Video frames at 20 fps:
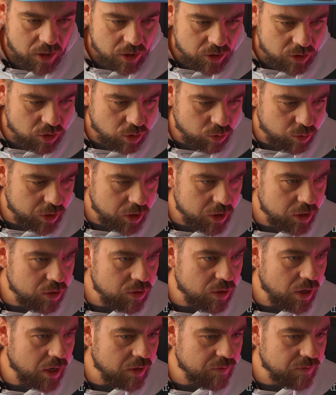So here
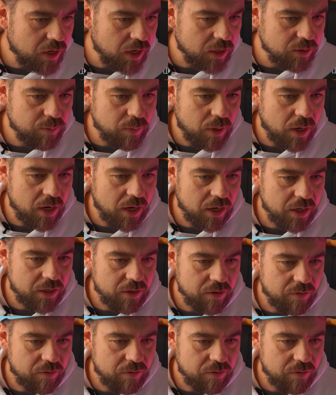I've got my